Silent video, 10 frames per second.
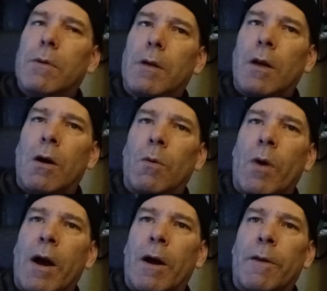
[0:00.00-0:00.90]
you know,
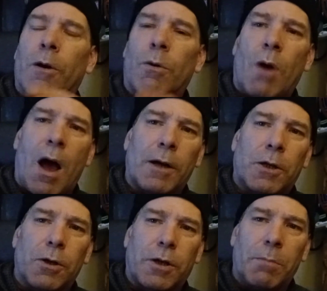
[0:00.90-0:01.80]
where the
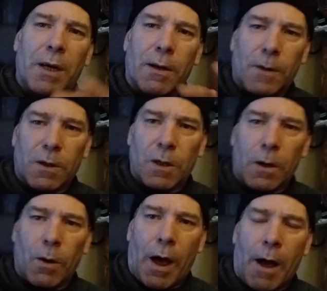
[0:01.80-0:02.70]
garage used to be at this
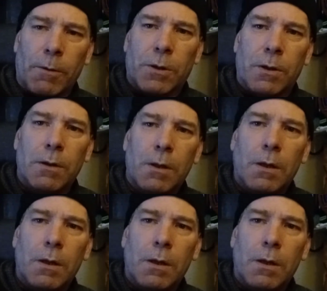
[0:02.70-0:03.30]
little house.